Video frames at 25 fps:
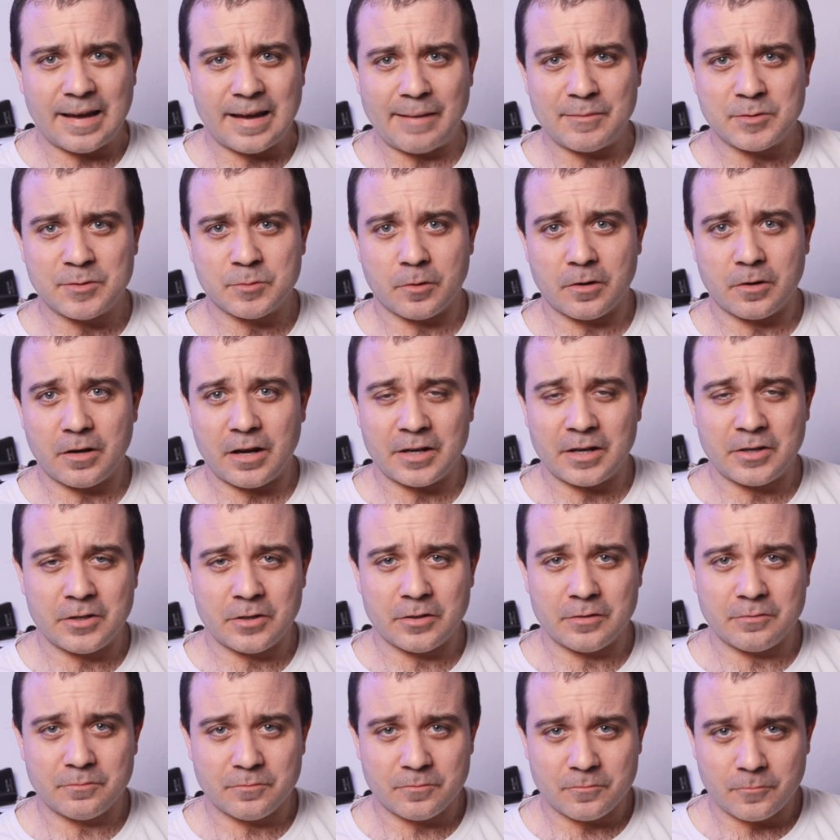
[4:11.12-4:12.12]
times where
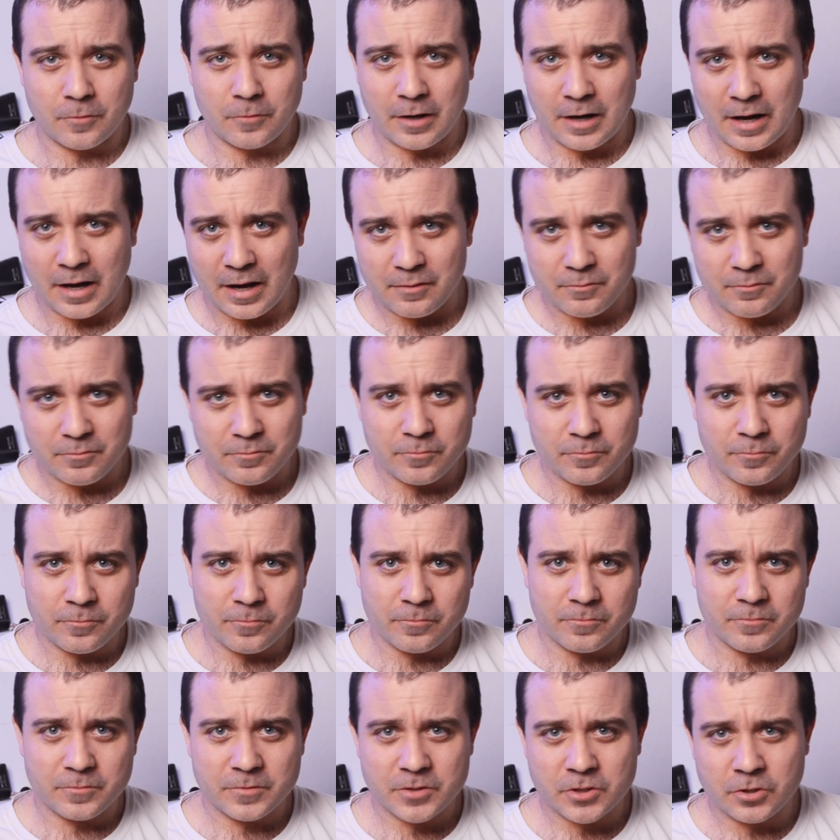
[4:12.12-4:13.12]
I
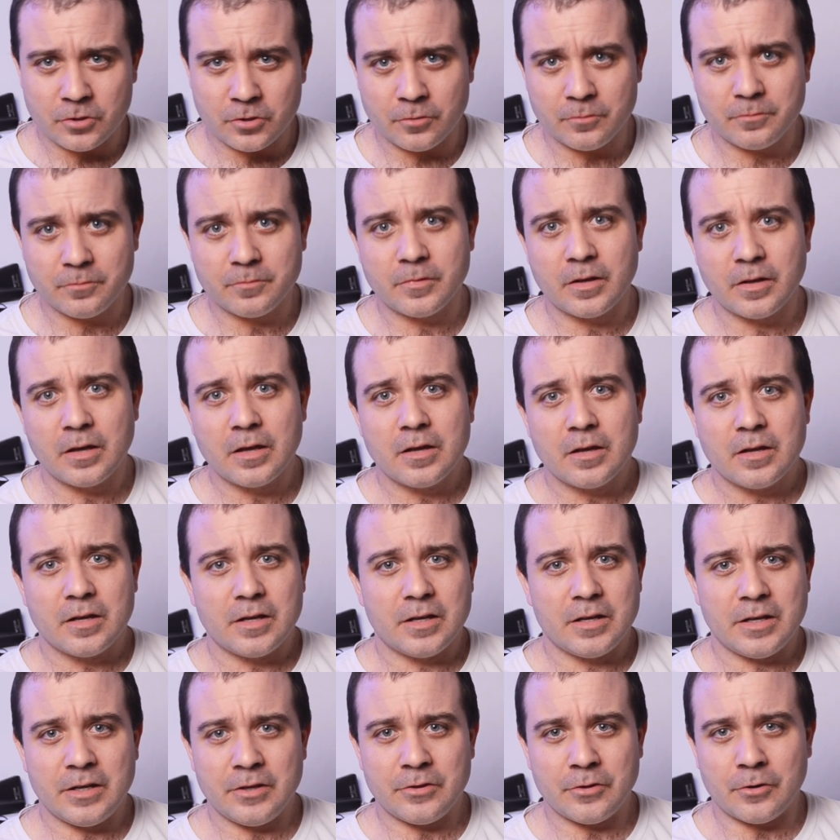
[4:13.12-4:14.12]
shoot
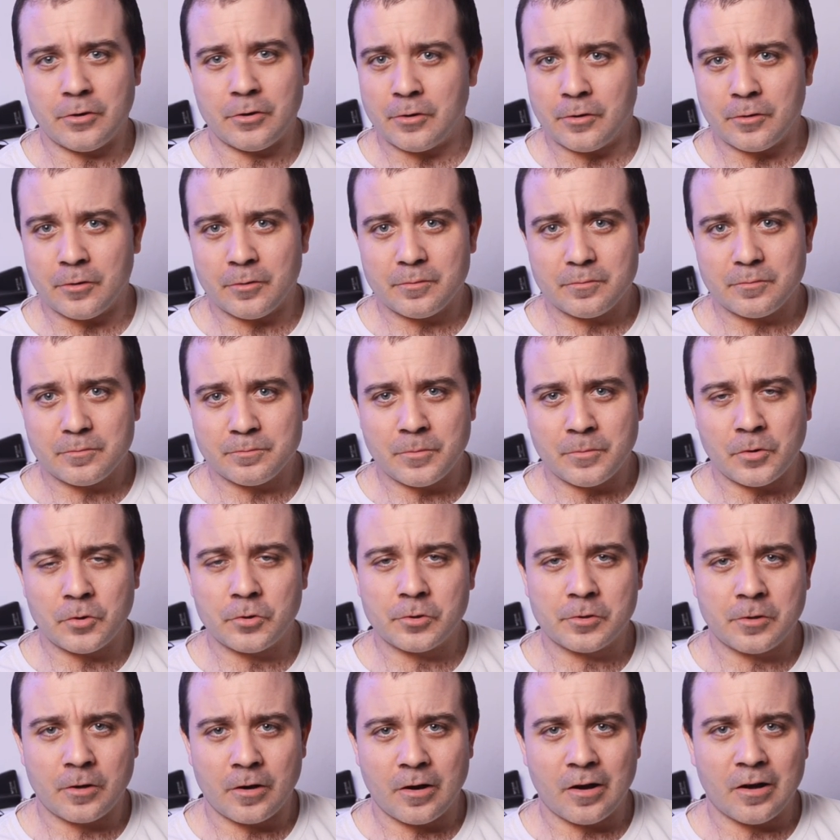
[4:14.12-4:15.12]
either
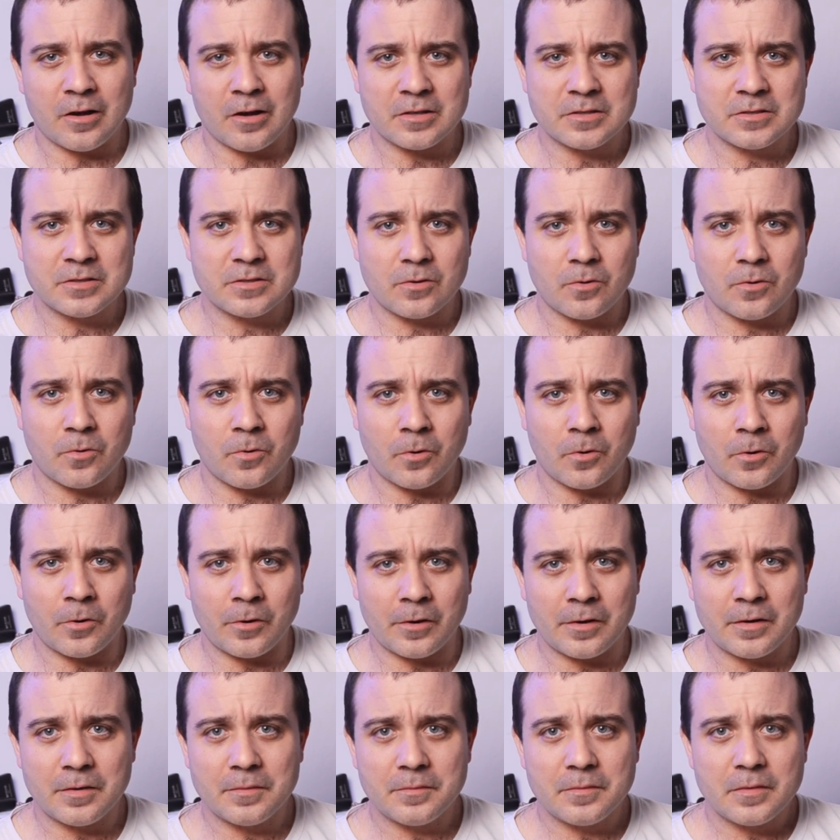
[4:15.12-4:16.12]
motocross
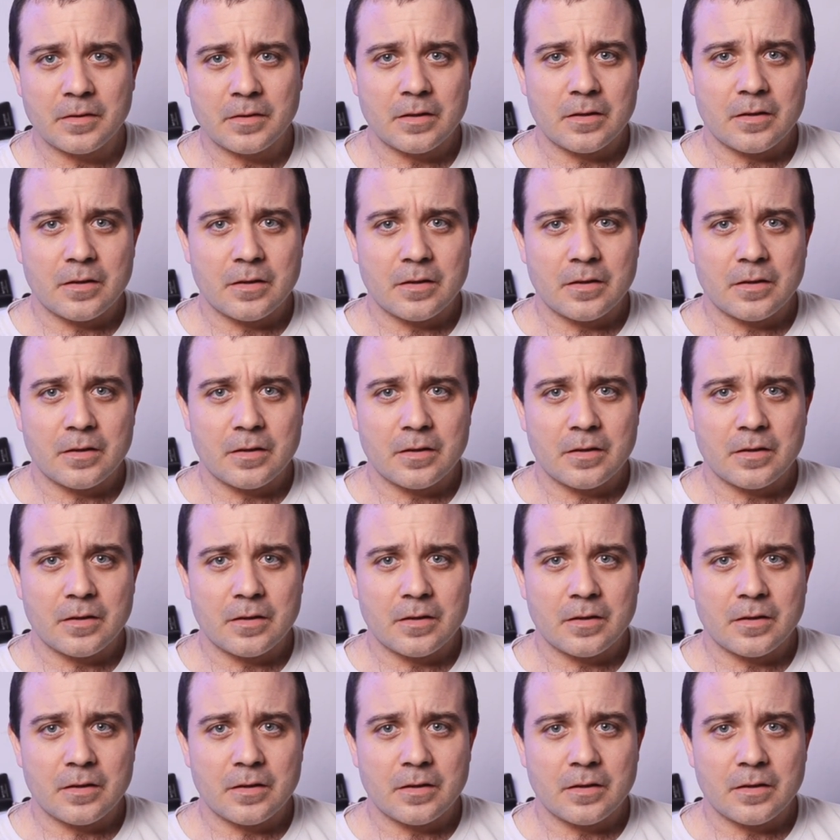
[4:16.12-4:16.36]
or